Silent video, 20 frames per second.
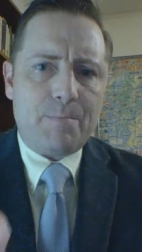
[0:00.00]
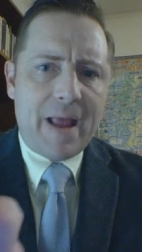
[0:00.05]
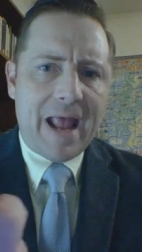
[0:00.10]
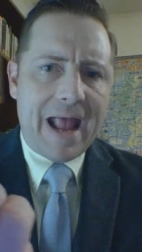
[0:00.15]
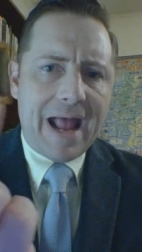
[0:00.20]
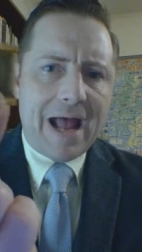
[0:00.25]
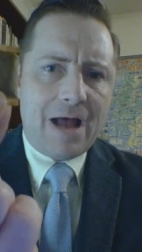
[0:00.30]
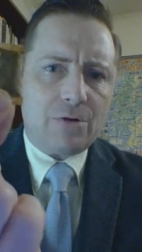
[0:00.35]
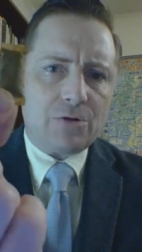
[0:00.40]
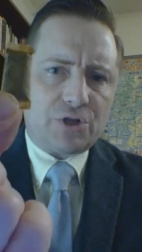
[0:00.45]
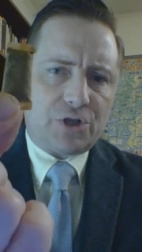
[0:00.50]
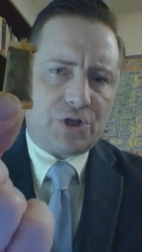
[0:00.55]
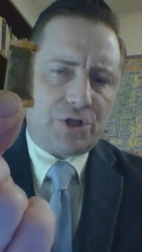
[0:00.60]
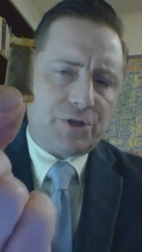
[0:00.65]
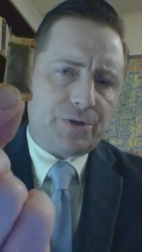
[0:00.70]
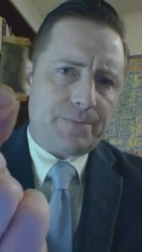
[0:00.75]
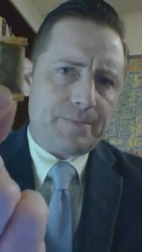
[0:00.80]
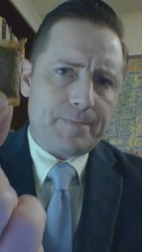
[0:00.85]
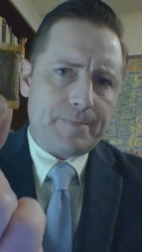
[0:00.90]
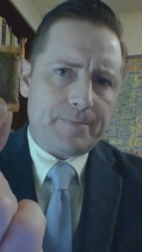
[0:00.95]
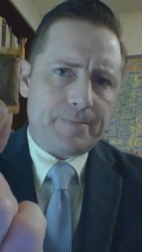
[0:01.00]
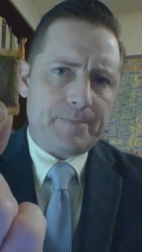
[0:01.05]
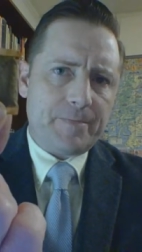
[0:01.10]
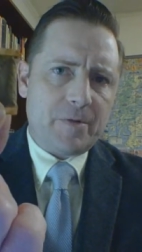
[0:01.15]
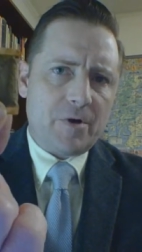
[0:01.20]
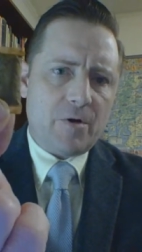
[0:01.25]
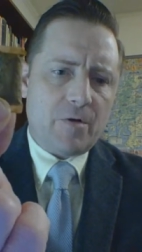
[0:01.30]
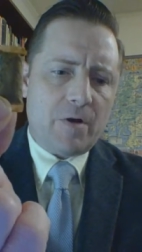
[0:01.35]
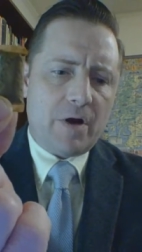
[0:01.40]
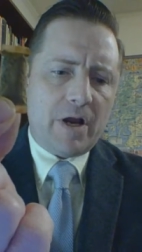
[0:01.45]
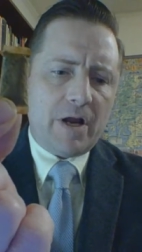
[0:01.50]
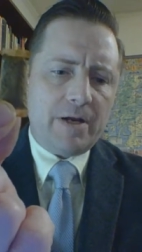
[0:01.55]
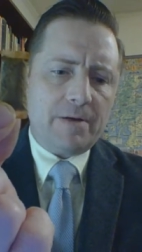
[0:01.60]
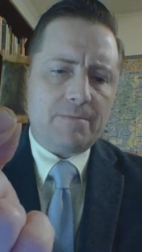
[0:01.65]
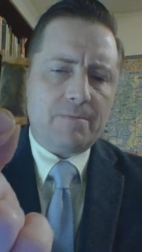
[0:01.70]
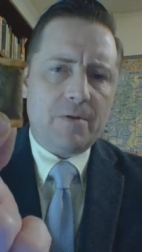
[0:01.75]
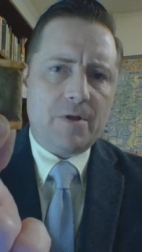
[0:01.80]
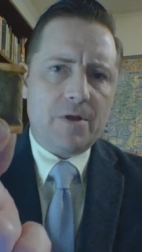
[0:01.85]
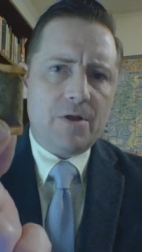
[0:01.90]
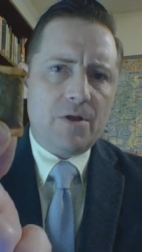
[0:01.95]
pouch. All right,
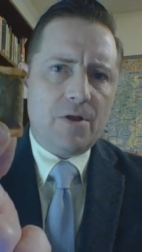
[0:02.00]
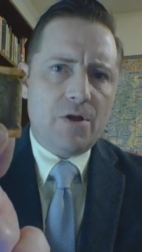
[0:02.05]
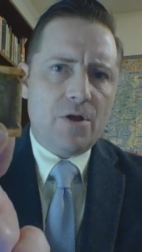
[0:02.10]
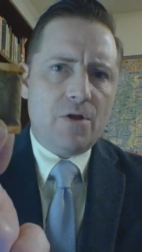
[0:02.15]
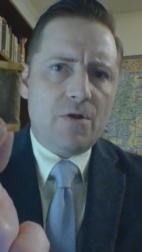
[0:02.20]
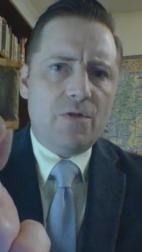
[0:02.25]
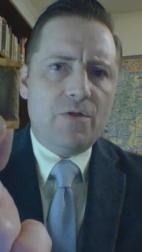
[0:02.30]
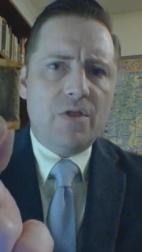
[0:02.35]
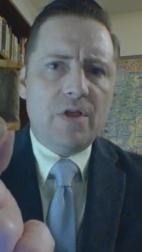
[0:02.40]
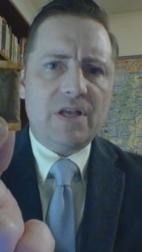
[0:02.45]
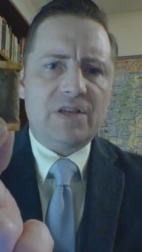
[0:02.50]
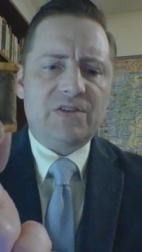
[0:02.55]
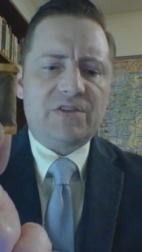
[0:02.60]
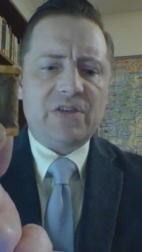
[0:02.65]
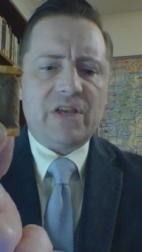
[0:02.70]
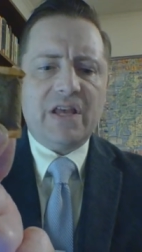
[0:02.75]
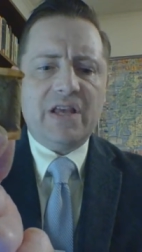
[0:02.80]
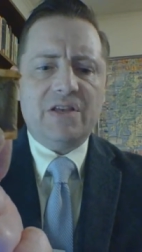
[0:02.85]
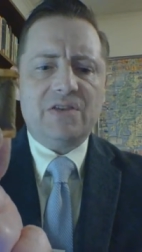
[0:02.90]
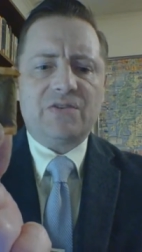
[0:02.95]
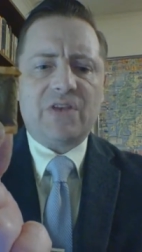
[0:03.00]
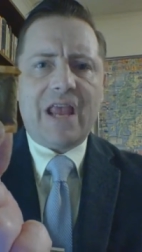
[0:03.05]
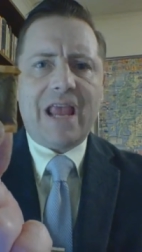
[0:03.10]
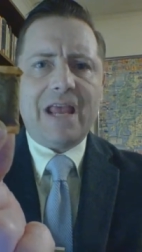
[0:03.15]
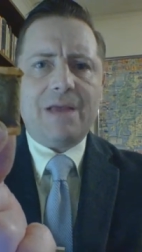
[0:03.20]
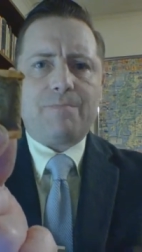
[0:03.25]
this is a